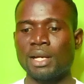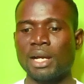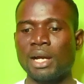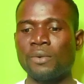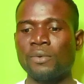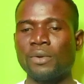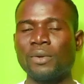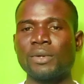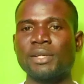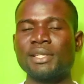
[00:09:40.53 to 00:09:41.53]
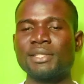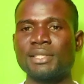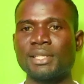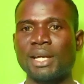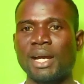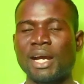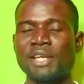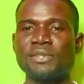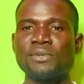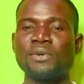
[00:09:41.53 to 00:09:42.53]
How easy are
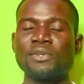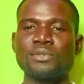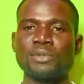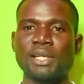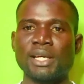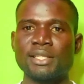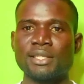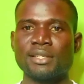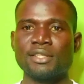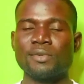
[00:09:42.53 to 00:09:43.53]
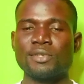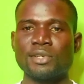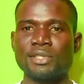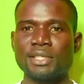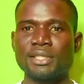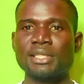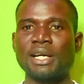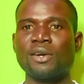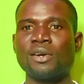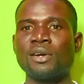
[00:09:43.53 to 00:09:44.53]
you going to get the resources
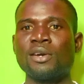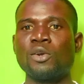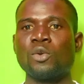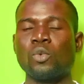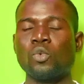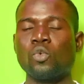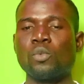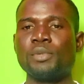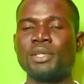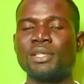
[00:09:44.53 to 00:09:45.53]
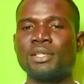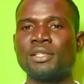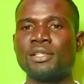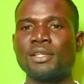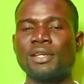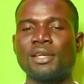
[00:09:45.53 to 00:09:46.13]
that will be